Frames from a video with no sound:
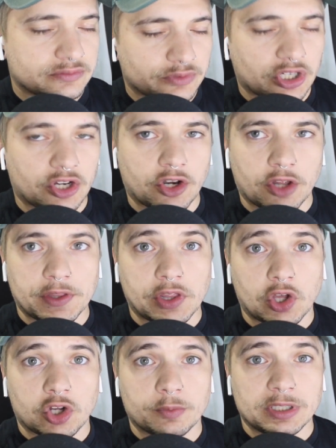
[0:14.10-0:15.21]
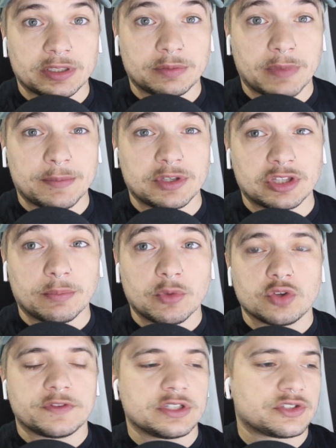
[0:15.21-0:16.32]
We kind of know that they're going to be maybe in the
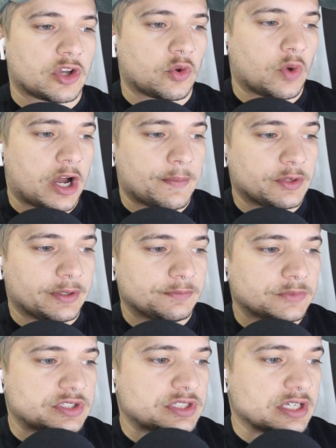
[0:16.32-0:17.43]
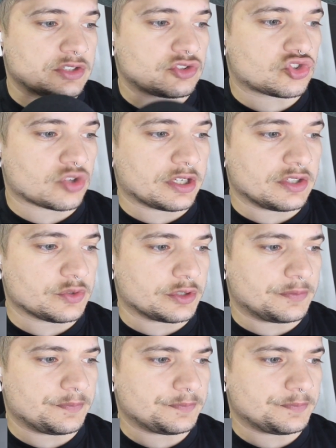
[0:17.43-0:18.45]
movie. So anyway, let's get straight into it.